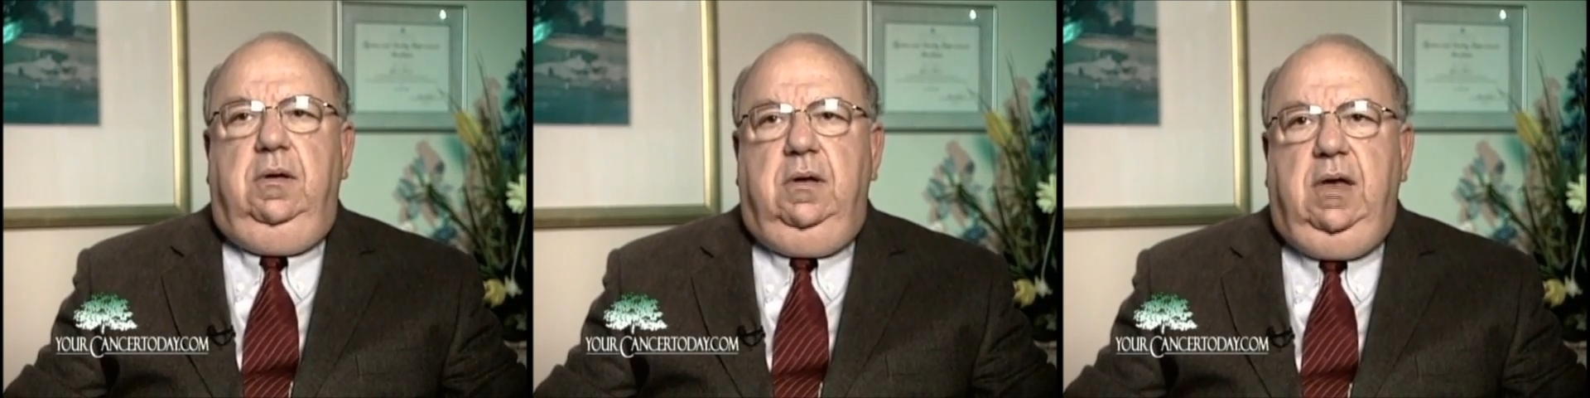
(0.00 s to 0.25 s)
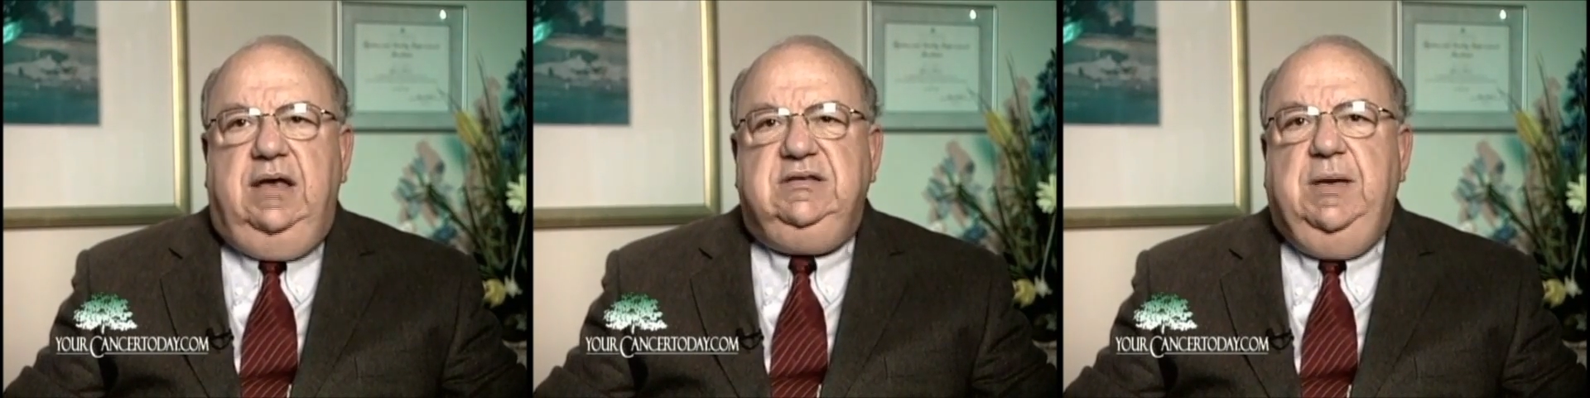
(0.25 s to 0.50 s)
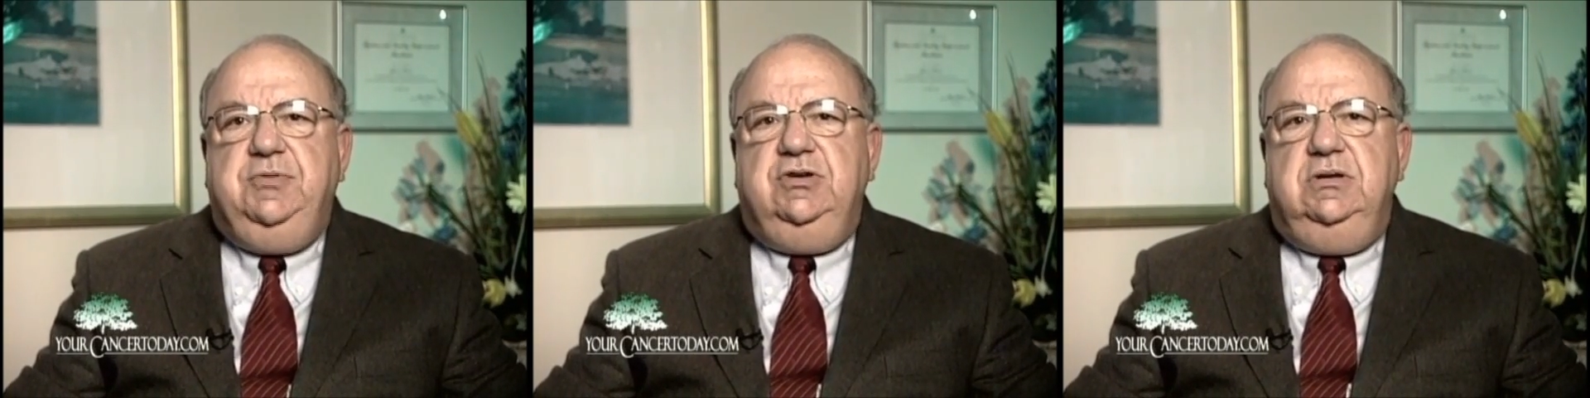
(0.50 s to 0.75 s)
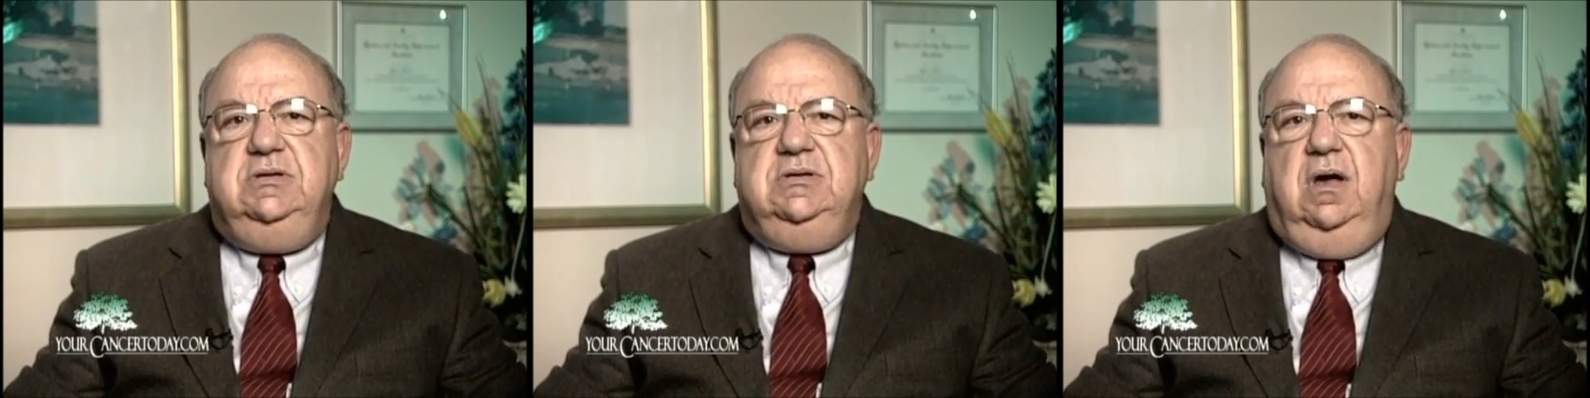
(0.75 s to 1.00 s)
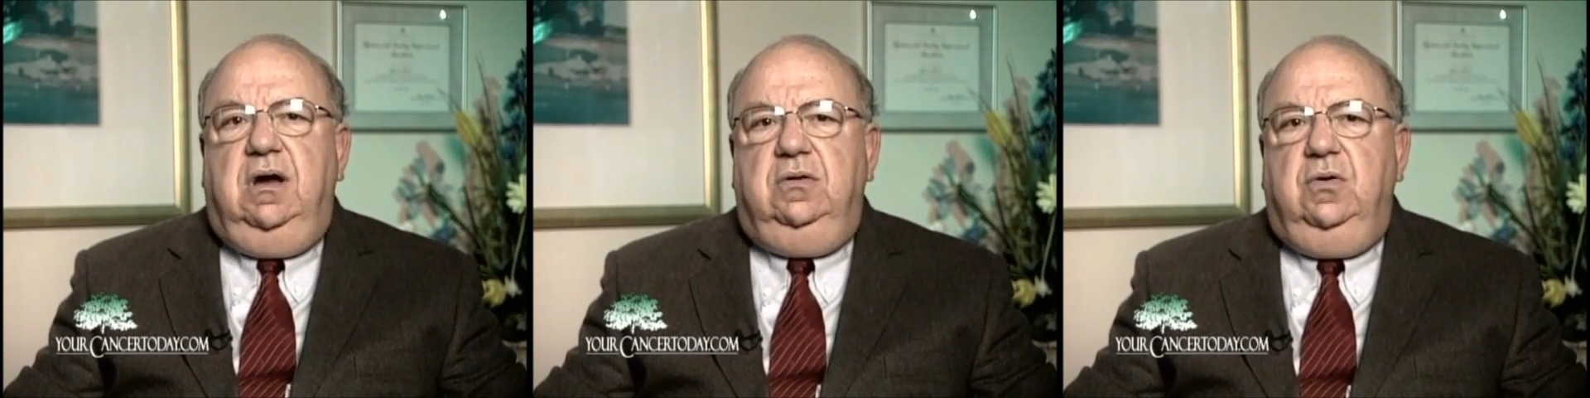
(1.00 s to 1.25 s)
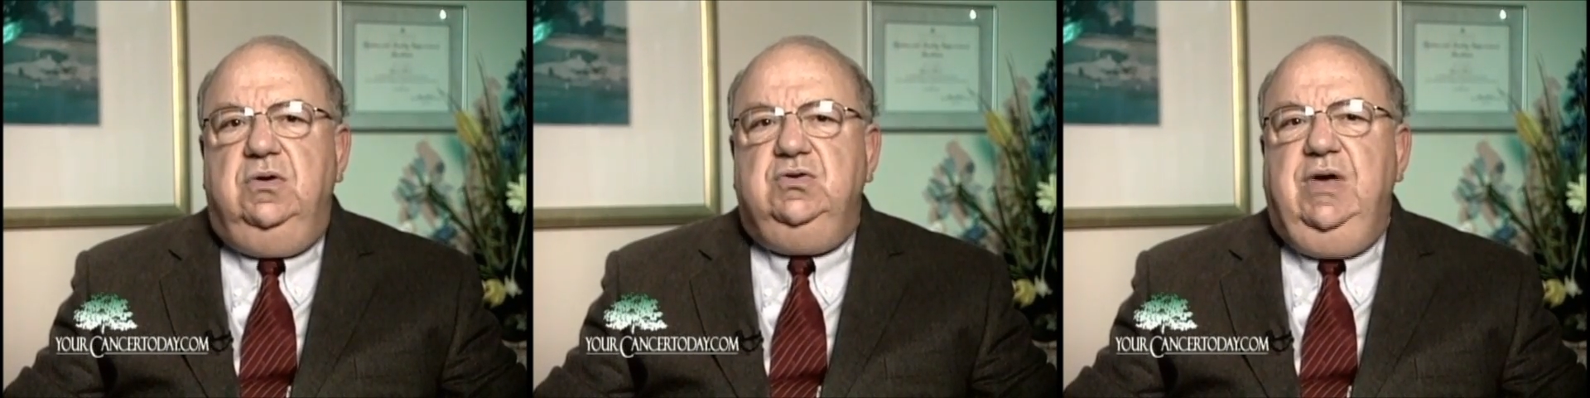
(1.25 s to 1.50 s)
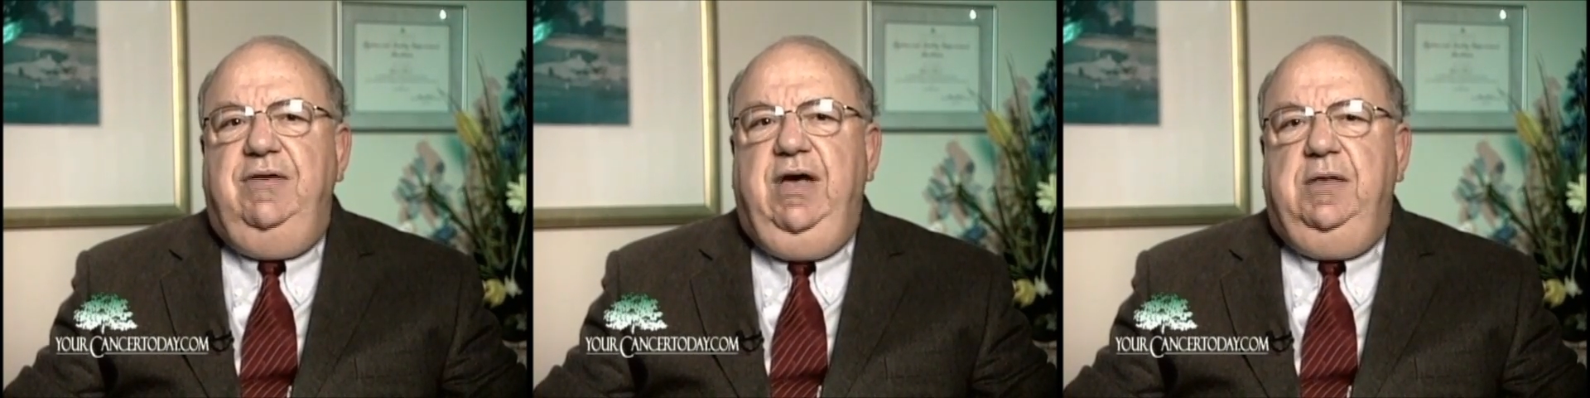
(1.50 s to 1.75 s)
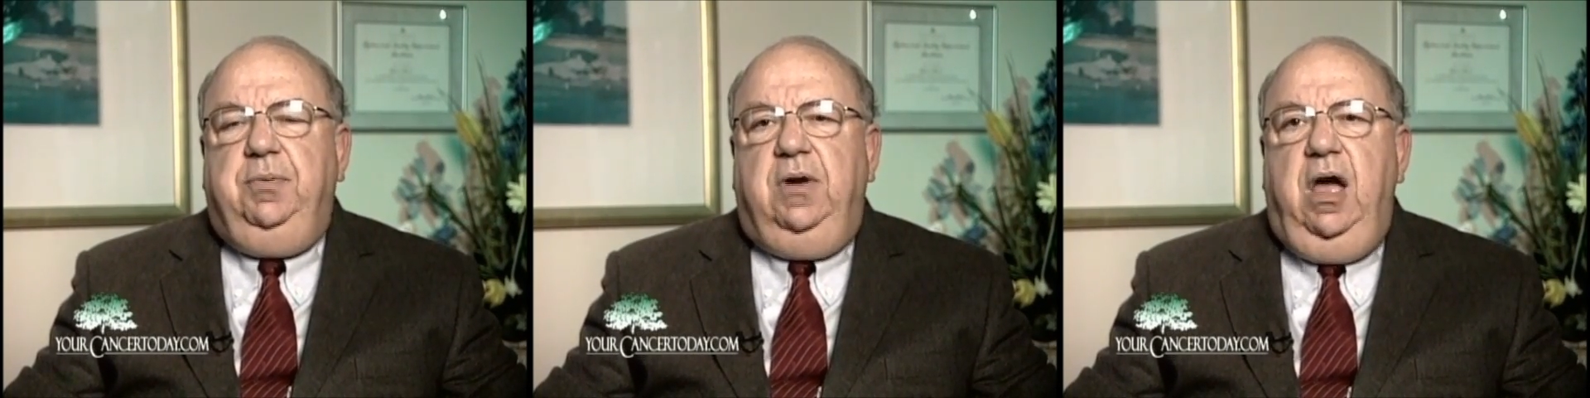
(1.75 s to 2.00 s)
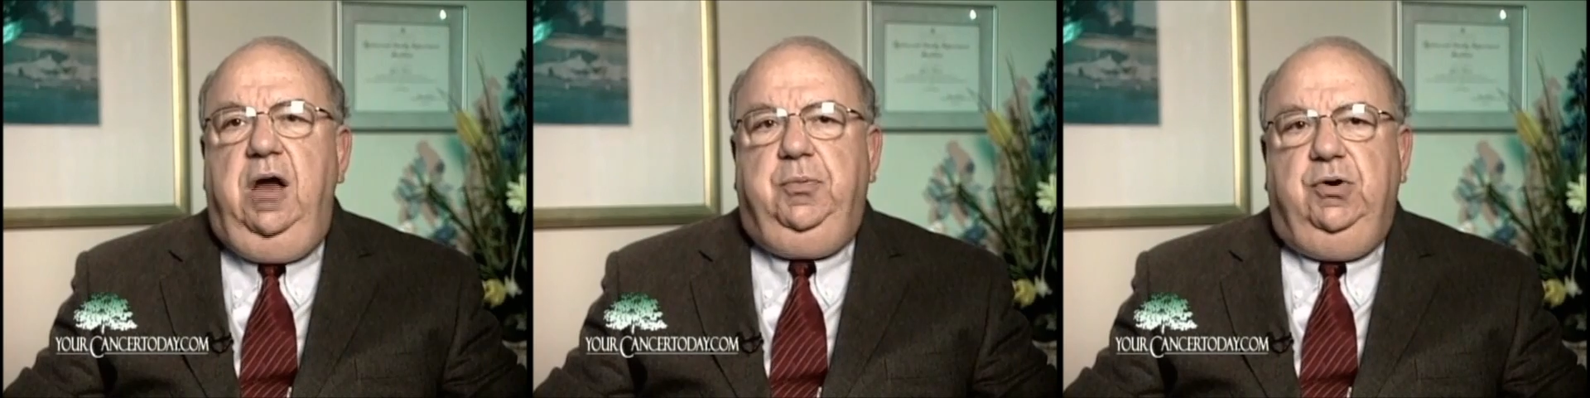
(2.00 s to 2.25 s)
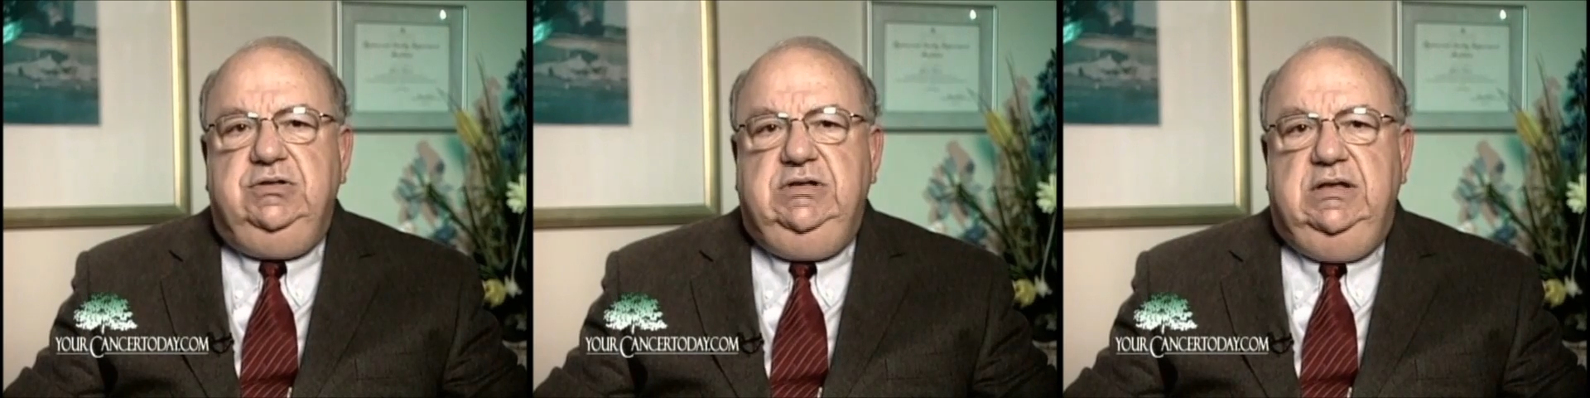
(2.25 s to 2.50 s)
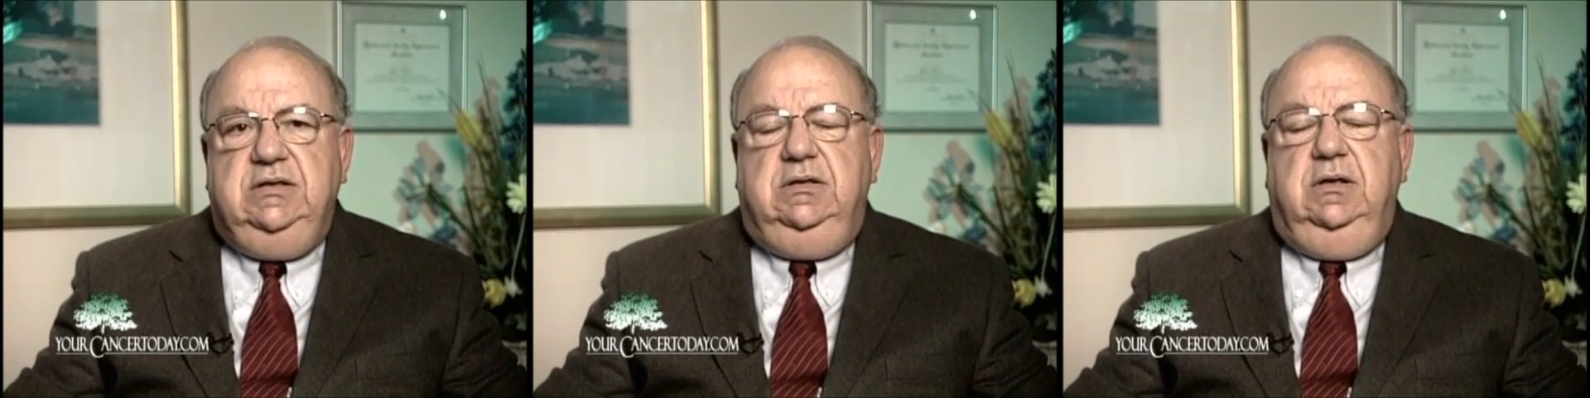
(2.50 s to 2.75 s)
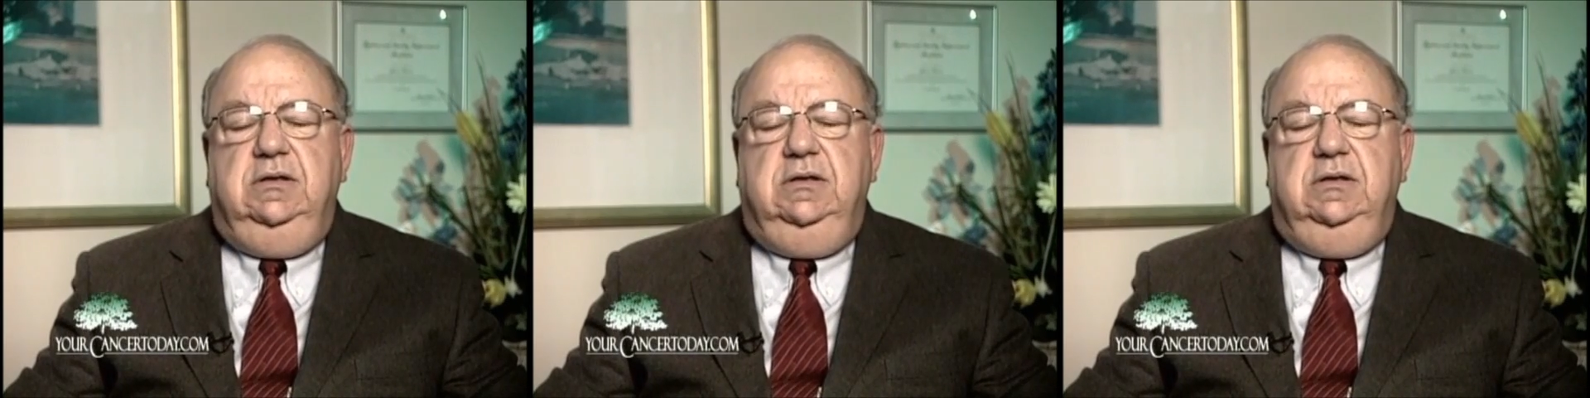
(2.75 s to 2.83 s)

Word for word: Exceptions are those who have had prior prostate